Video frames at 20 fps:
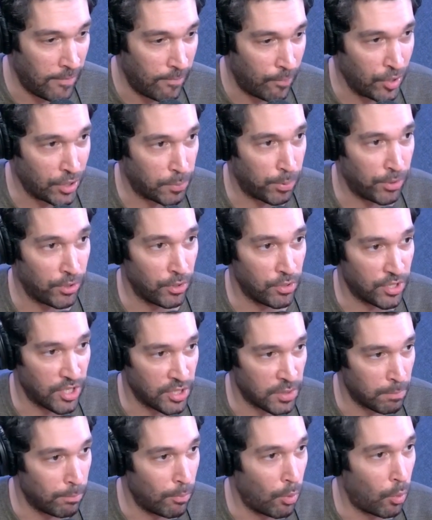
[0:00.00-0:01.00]
This
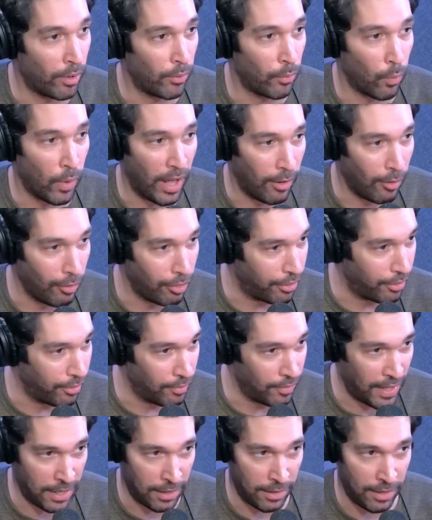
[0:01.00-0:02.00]
produces more wealth
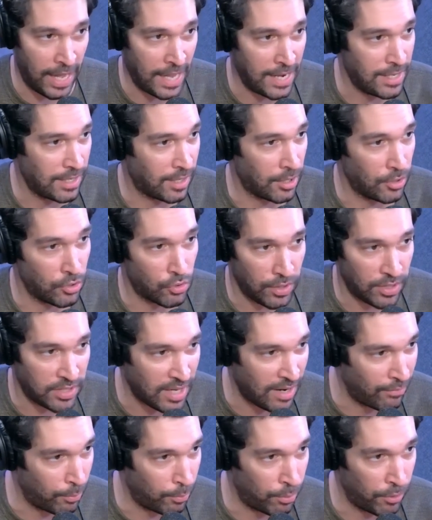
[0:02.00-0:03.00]
than any country has
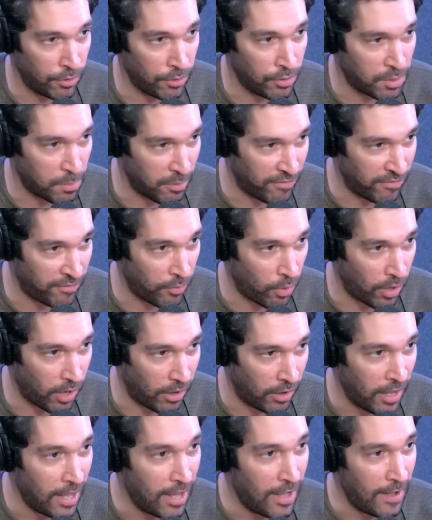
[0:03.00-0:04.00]
ever produced
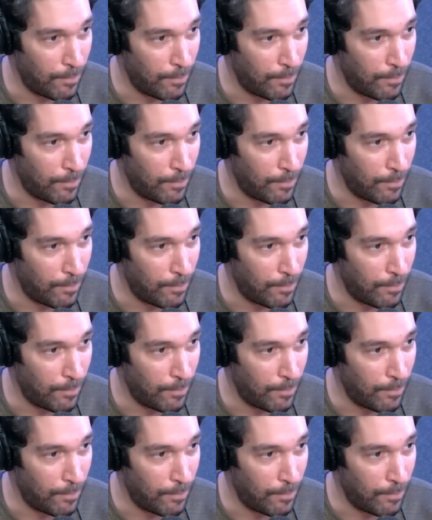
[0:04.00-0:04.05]
before.